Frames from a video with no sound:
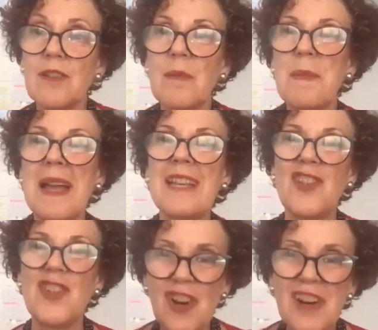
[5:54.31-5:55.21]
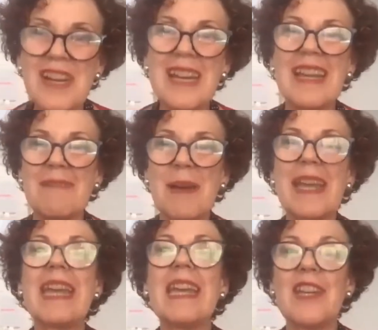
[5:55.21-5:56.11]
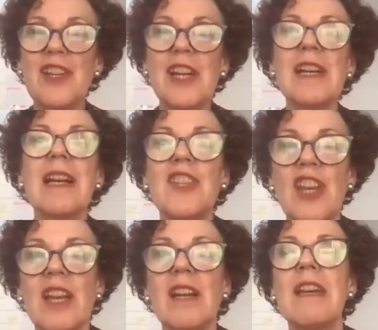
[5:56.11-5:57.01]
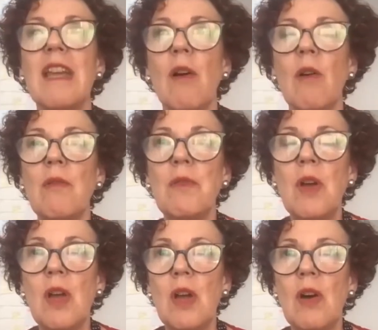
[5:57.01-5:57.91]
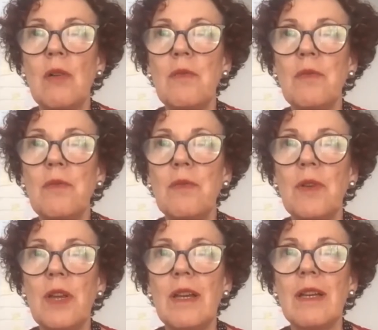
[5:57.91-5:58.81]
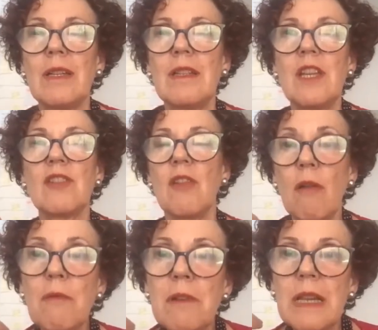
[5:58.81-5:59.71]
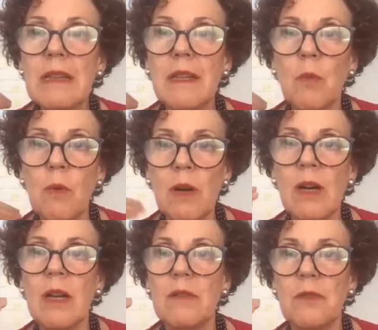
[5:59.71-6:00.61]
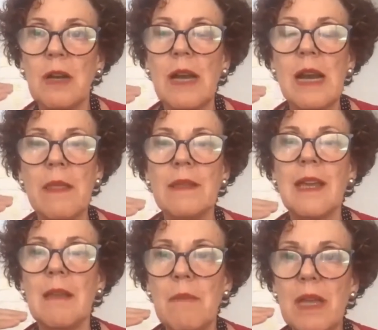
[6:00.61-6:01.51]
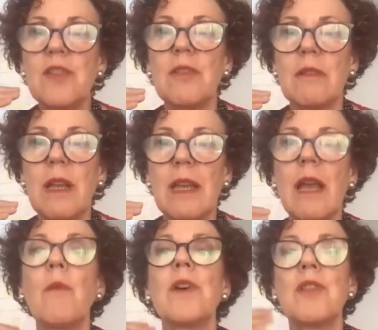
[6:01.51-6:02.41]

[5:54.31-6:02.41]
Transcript: So my journey, my internal journey of discovering the world from another dimension, it was